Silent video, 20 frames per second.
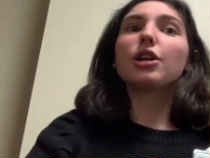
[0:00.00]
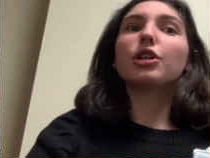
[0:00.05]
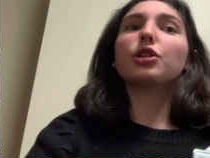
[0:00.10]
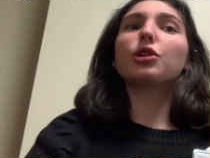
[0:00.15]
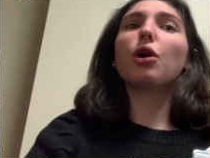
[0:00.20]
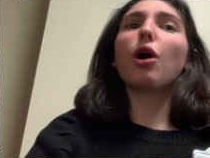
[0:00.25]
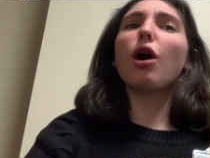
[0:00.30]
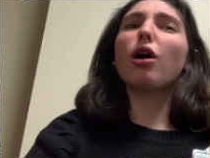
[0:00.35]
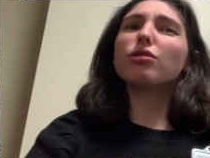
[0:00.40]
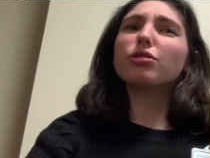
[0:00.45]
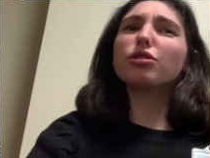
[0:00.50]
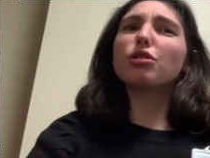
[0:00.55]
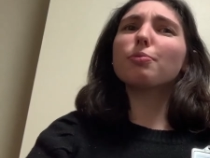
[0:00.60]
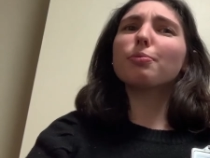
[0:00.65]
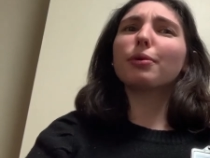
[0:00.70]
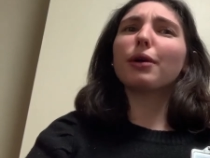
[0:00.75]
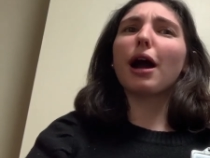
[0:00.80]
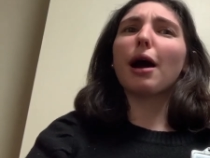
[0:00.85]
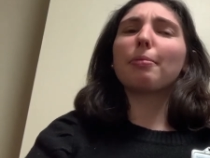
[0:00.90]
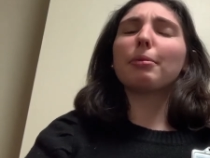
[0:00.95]
You'll also
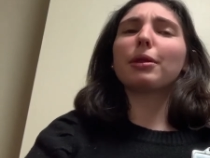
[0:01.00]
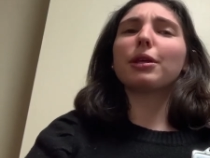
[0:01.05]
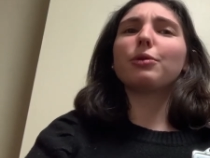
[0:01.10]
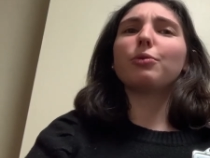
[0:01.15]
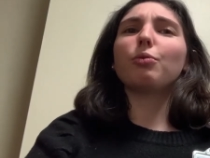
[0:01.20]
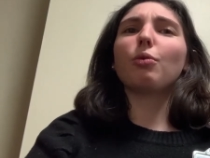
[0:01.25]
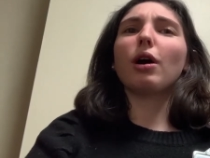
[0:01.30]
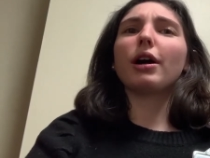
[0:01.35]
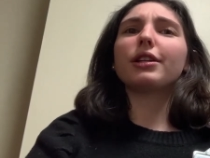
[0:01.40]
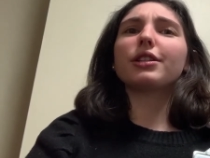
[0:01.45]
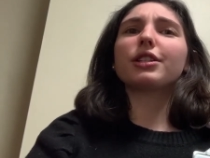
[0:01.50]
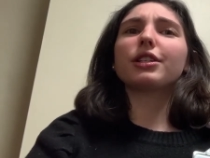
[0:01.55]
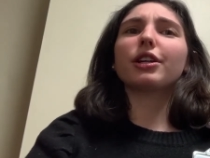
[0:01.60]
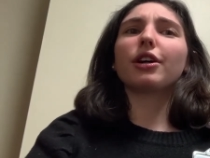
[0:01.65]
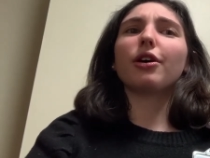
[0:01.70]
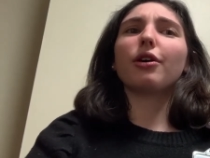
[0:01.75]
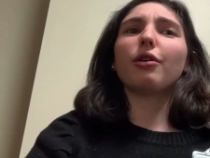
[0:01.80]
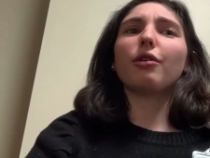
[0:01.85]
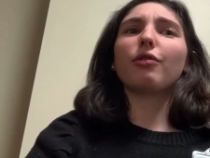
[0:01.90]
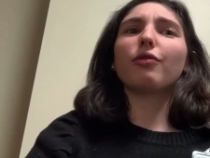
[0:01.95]
probably want to
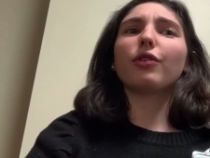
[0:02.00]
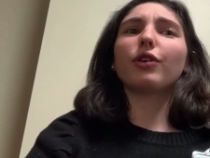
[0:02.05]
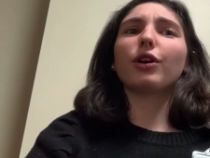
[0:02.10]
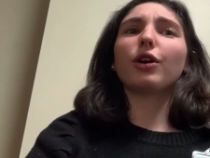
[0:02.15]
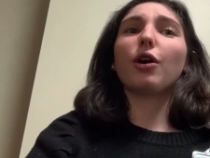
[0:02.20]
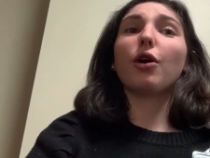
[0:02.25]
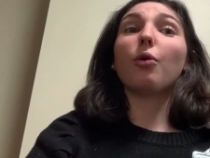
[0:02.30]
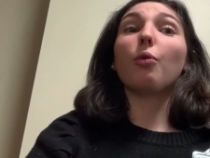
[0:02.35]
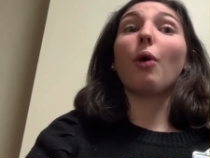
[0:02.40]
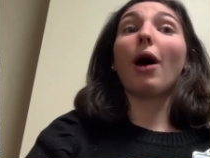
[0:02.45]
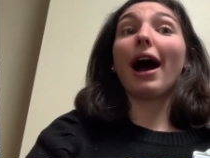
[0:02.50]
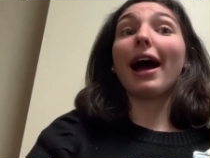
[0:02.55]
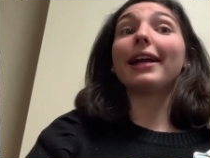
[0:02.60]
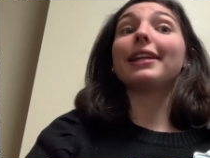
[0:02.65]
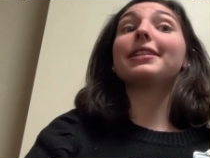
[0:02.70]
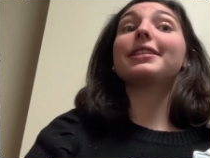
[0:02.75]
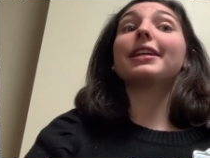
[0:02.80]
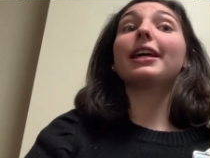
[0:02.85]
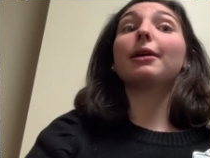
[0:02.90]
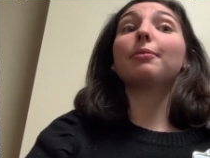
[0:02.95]
go for a
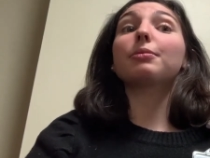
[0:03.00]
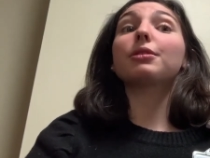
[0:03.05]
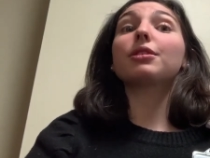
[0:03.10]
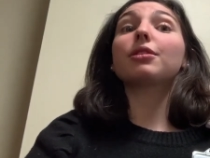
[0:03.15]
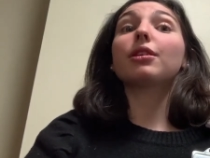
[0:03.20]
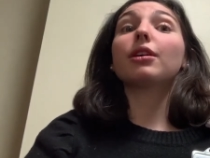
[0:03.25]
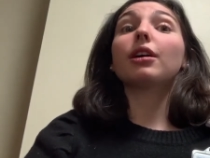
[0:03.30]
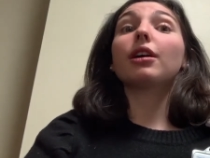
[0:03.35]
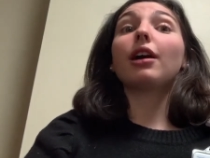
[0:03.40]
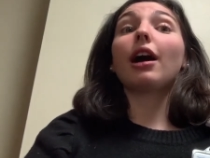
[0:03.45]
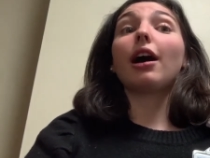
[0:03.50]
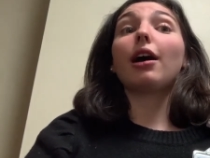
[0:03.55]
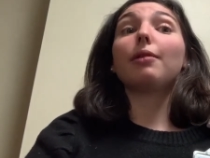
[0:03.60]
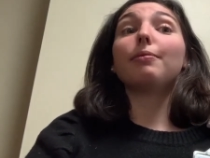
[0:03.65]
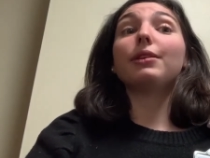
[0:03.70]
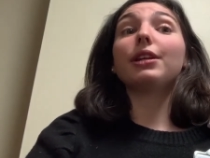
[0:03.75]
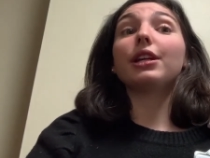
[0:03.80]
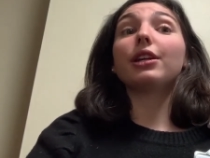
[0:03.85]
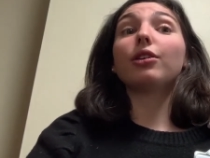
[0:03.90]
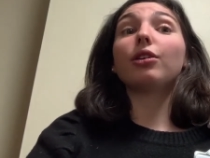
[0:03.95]
wide tipped
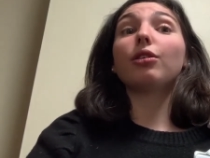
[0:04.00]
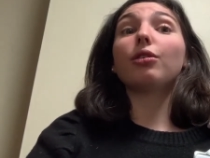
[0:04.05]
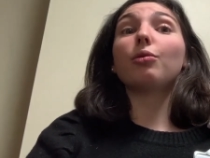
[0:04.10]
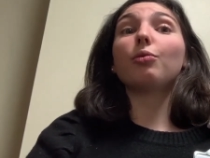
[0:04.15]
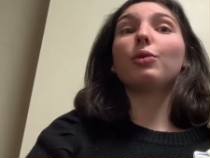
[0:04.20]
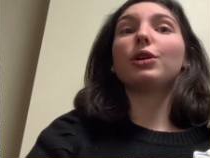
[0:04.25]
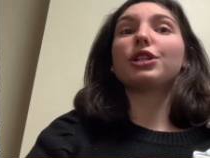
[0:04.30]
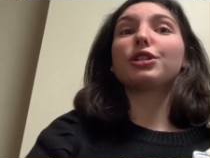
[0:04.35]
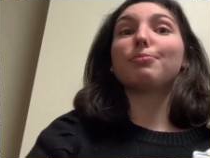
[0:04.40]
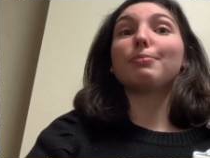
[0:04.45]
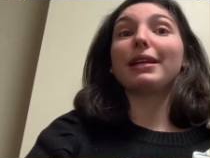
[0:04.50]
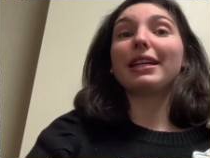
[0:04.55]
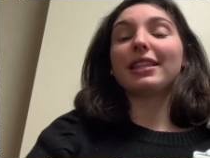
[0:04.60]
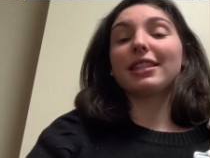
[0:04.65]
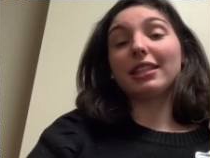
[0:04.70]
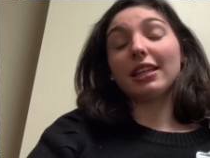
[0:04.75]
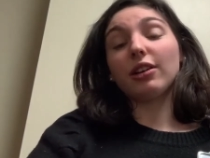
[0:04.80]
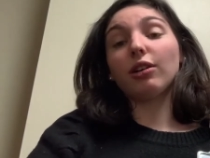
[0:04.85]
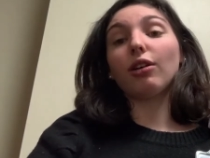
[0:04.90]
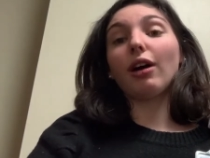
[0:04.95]
needle, which means
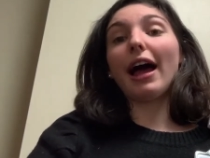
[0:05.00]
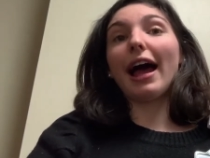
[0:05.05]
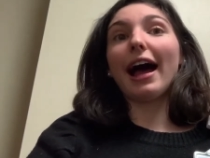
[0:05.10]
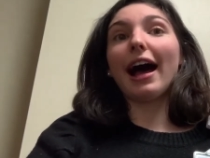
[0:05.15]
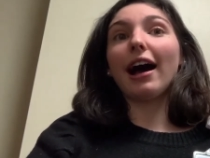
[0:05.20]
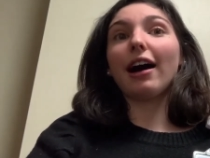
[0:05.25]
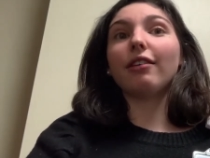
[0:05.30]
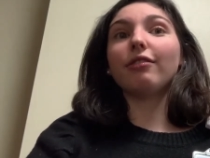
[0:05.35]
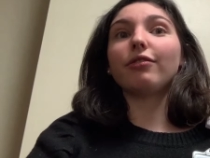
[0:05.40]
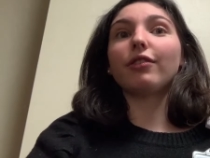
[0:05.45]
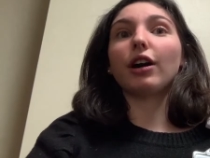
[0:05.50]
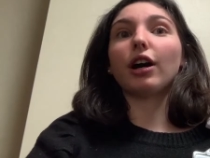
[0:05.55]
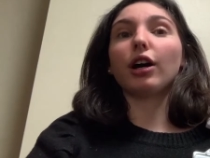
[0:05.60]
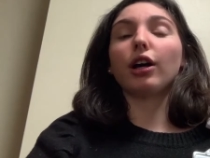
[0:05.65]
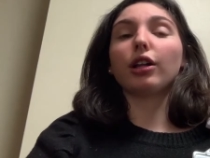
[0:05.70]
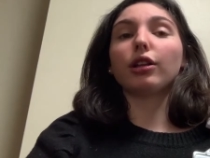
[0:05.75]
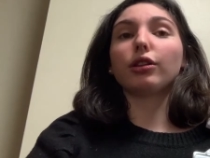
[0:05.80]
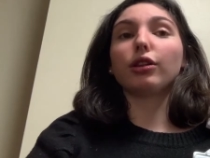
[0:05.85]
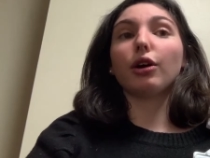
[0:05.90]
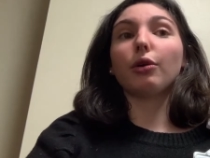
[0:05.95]
it'll have
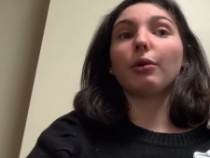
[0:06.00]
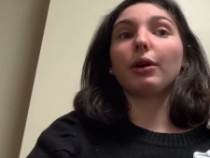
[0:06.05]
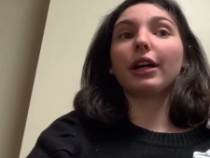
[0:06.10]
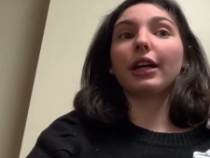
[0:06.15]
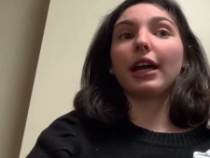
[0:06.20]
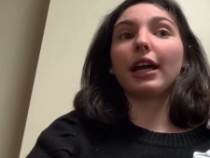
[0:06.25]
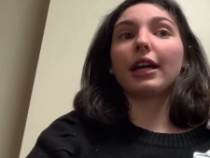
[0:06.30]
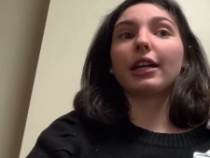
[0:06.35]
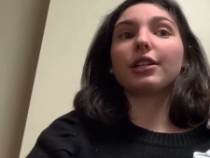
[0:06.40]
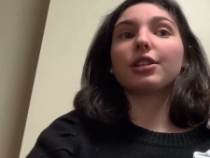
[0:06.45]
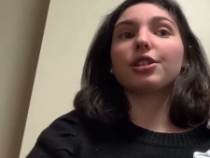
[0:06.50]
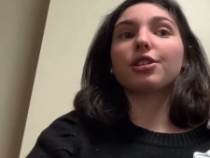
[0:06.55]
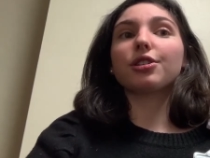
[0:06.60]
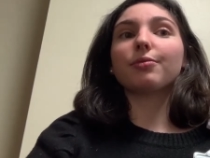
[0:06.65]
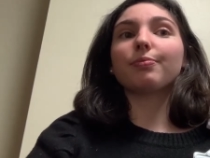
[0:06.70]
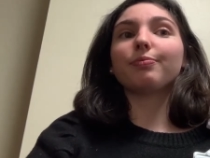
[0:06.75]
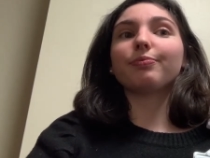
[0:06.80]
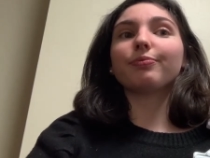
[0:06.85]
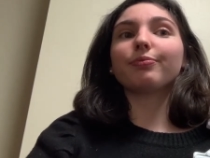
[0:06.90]
a lower gauge.